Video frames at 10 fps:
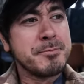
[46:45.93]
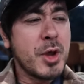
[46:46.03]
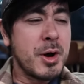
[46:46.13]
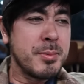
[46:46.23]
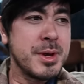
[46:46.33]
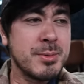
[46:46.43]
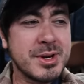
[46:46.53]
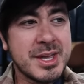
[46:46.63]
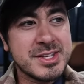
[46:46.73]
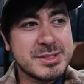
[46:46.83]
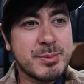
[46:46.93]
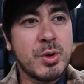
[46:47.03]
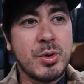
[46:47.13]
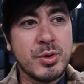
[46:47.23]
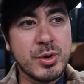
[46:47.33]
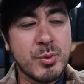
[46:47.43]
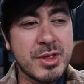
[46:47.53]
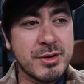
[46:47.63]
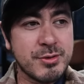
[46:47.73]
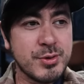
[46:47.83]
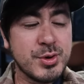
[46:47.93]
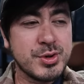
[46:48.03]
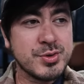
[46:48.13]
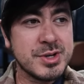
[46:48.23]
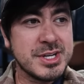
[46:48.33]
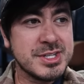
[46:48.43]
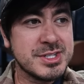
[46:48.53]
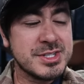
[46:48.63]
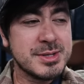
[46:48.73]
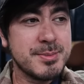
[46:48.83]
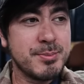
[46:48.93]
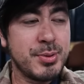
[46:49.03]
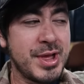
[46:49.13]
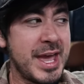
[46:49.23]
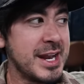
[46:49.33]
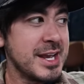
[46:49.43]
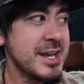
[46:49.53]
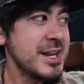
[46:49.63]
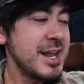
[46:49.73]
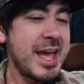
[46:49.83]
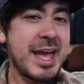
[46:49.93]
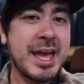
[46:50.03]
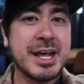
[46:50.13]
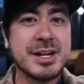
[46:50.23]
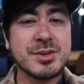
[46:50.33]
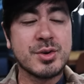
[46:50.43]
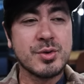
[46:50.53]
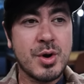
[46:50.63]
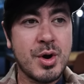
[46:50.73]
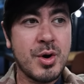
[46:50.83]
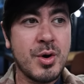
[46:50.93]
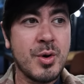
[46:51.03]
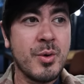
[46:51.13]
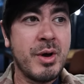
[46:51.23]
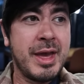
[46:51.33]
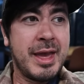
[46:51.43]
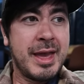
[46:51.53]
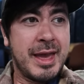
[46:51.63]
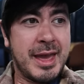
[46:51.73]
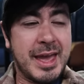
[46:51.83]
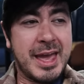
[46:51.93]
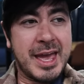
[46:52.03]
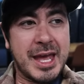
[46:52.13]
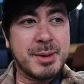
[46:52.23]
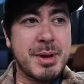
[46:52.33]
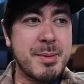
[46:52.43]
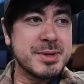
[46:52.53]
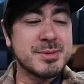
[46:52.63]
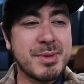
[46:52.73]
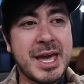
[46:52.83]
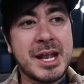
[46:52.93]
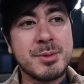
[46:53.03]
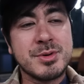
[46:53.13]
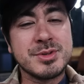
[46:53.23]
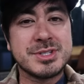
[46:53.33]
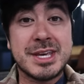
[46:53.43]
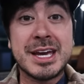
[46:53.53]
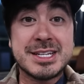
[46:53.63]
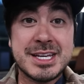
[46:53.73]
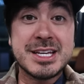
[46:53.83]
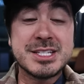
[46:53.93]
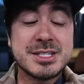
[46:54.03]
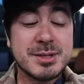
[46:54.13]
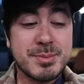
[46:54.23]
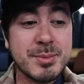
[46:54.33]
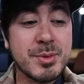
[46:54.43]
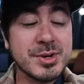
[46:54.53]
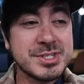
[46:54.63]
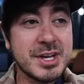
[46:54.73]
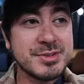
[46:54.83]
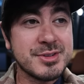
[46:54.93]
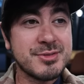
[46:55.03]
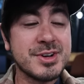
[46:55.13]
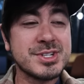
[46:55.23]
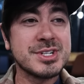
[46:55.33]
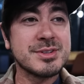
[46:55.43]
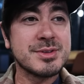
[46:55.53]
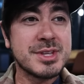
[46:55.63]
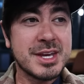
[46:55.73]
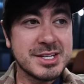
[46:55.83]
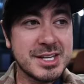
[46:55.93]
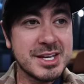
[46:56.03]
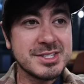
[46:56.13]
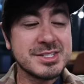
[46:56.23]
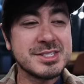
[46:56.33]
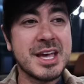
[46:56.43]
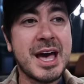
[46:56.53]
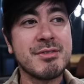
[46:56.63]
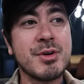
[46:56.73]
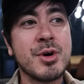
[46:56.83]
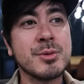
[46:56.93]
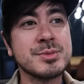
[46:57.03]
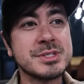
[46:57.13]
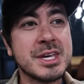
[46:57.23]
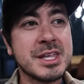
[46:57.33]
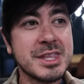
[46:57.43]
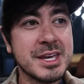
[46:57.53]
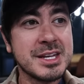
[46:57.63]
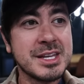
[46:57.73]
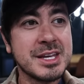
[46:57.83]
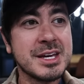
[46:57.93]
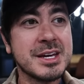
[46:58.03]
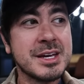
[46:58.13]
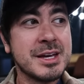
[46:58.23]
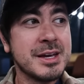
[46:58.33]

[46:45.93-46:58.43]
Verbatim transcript: I'll be able to get some colder weather fruit trees planted and grow, and maybe some animals. The idea is to be more self-sufficient. The idea is to have a homestead. The idea